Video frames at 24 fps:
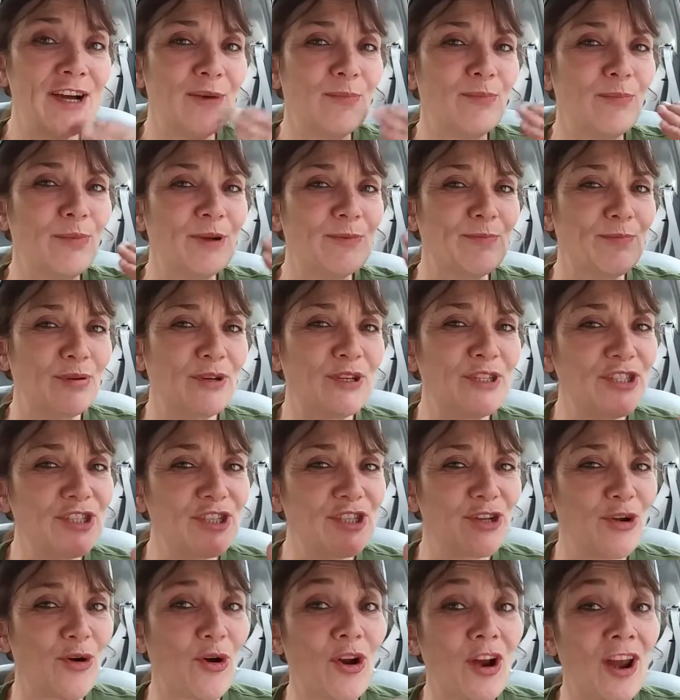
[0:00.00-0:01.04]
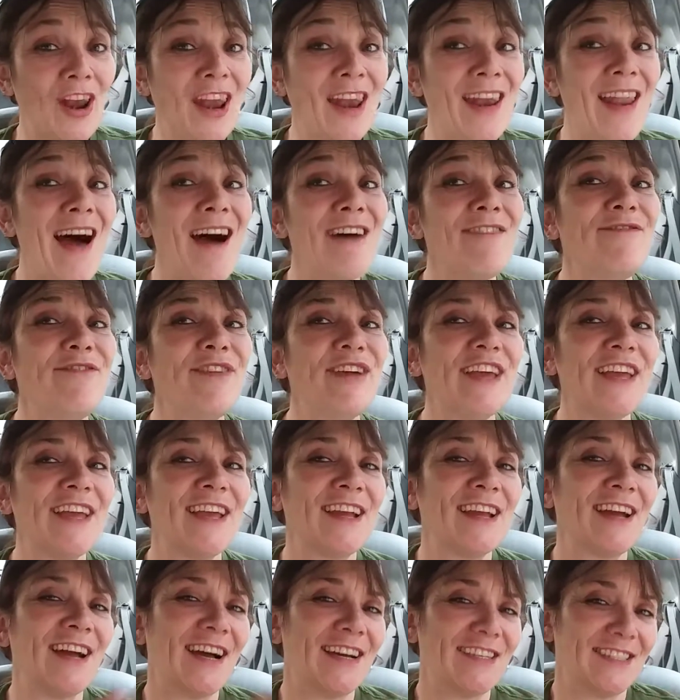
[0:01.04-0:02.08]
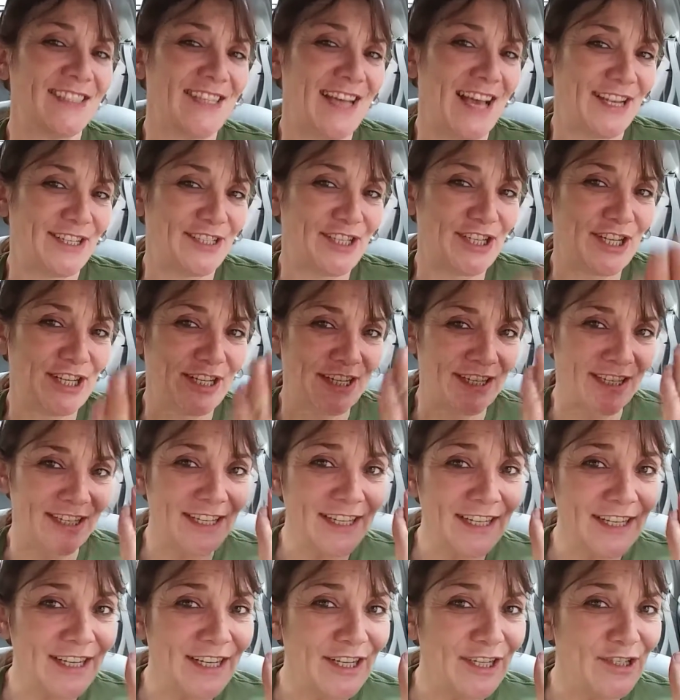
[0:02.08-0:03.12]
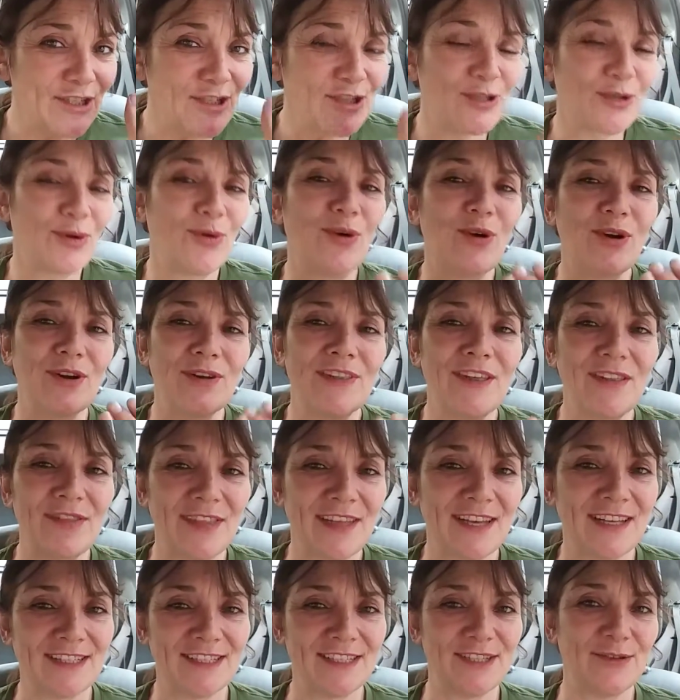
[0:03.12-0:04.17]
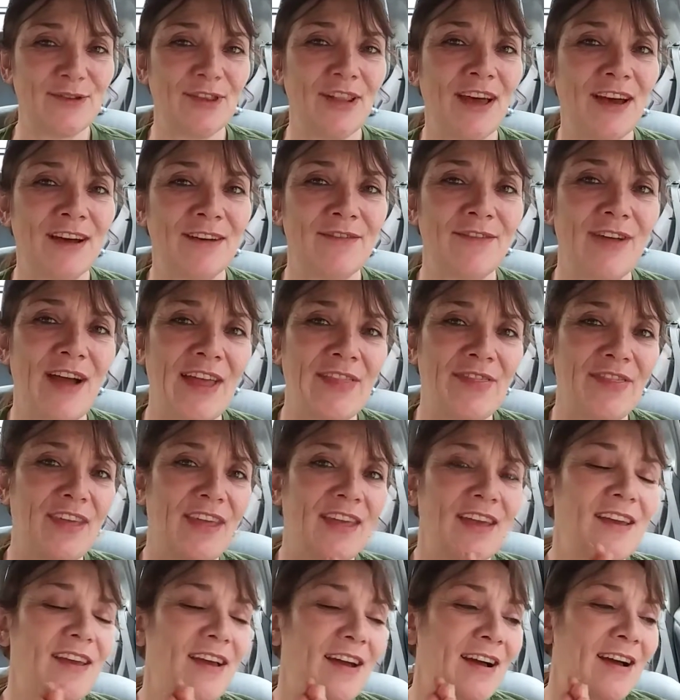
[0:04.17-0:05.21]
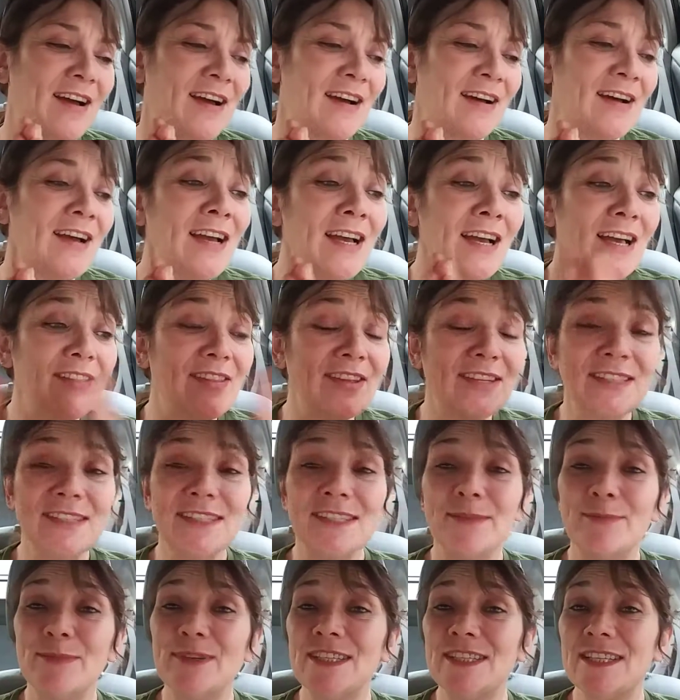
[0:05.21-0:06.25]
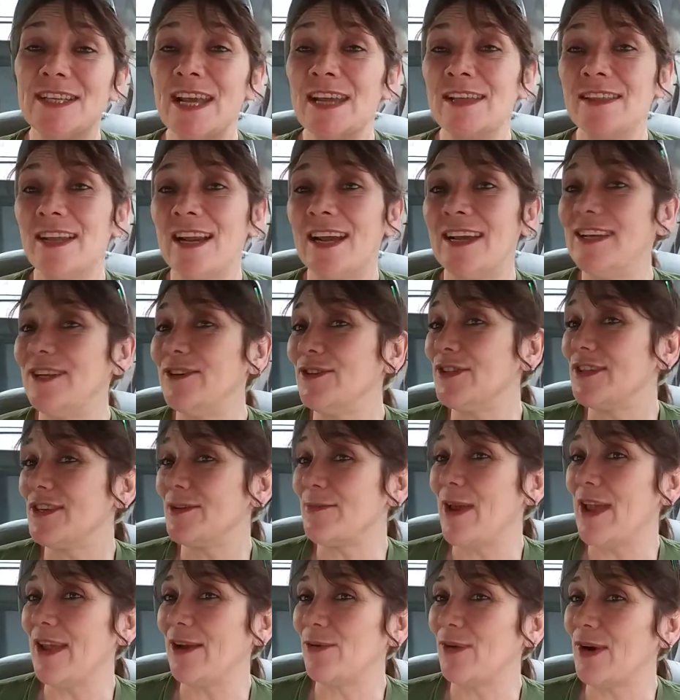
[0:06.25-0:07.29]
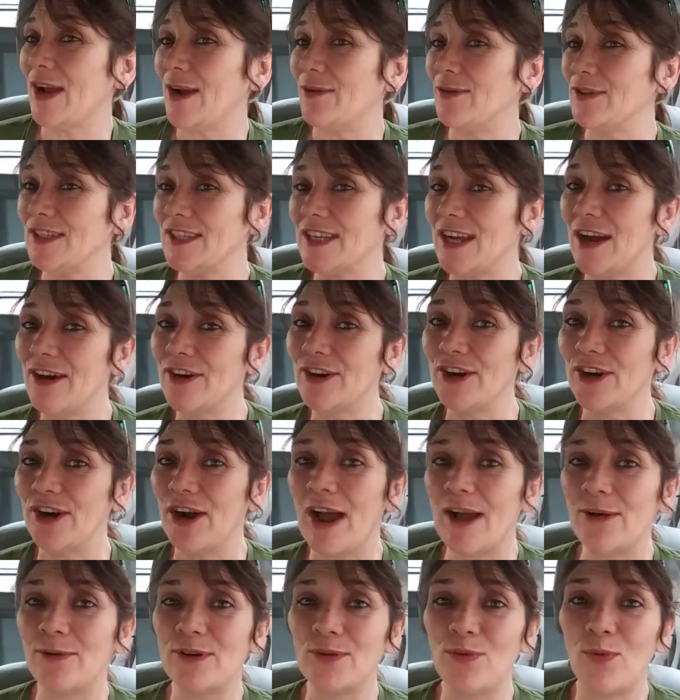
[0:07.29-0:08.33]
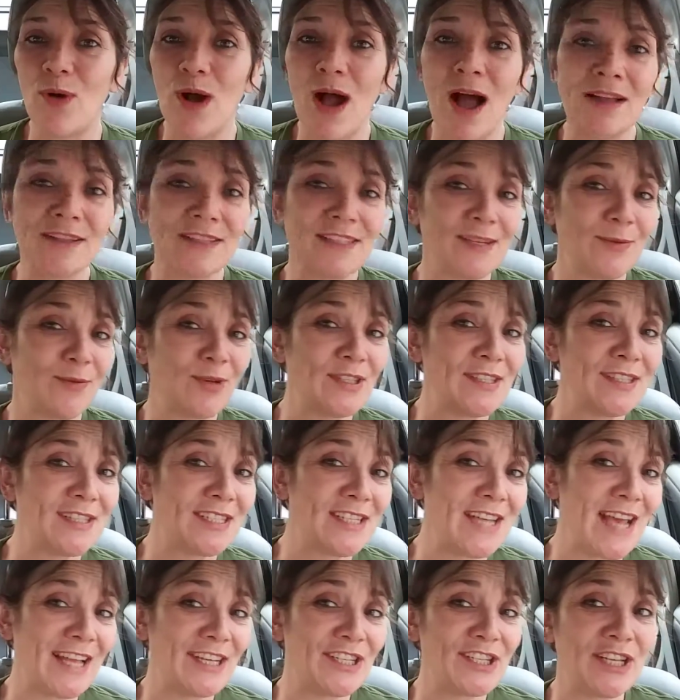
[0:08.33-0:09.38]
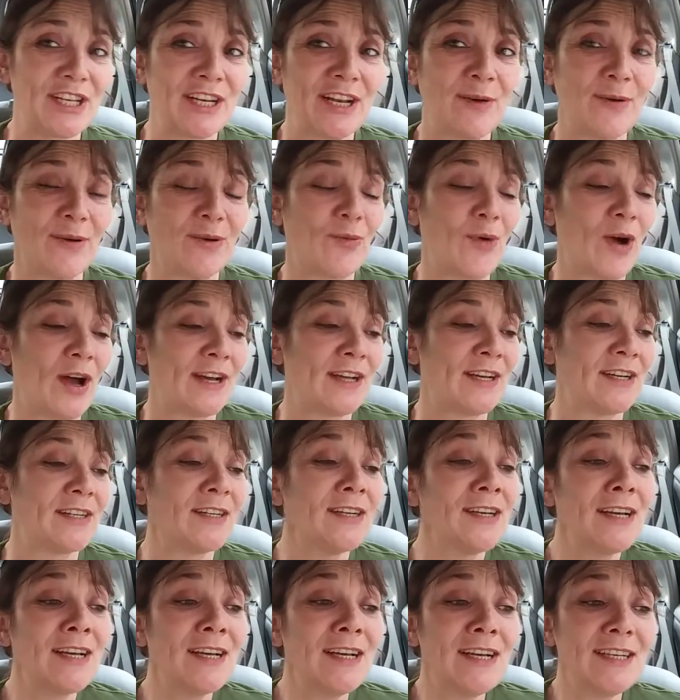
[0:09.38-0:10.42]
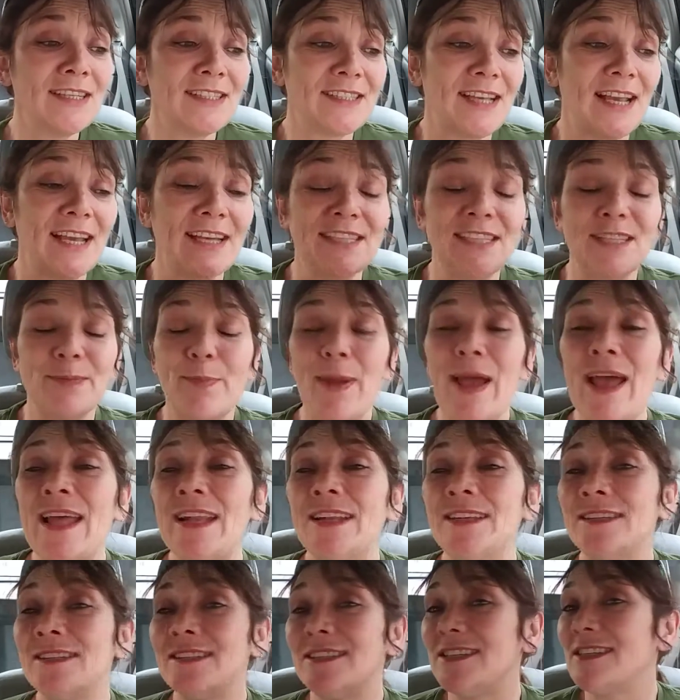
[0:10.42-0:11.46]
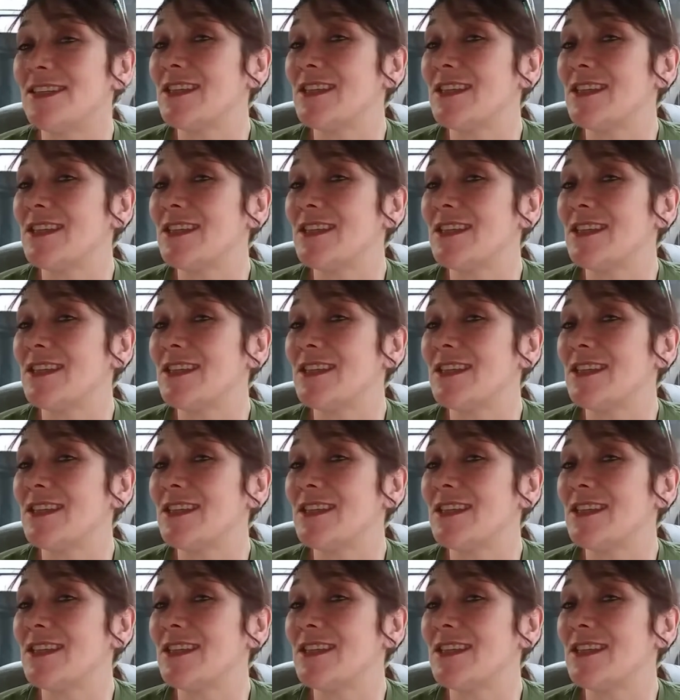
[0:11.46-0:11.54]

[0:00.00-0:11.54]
but put your loving attention toward the things you love. I think this is a mistake that I used to make when I was younger. I would want someone's attention. I would want to, say, spend